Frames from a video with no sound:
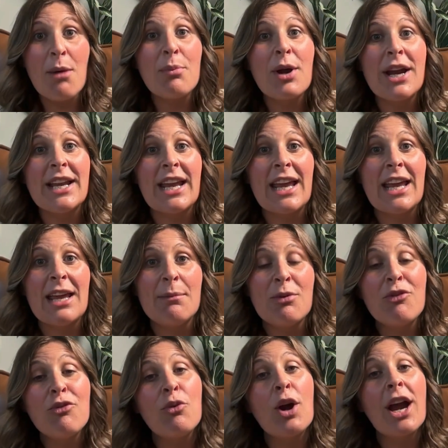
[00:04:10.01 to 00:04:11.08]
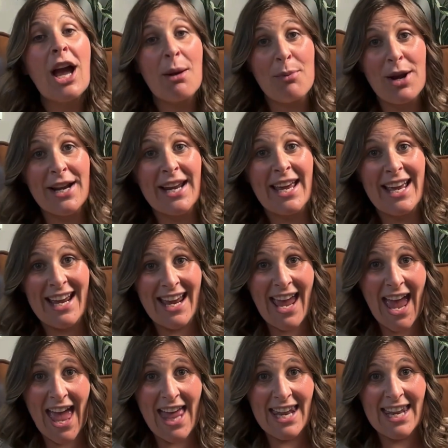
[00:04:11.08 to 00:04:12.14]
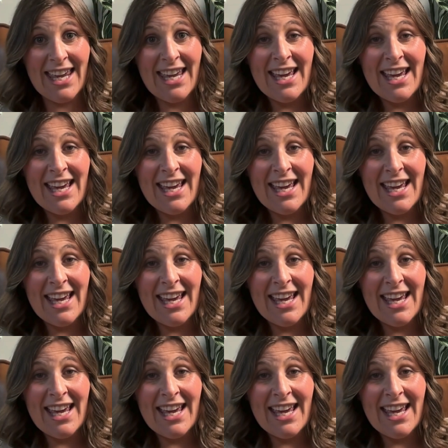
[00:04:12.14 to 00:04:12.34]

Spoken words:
pregnant, before I got pregnant again,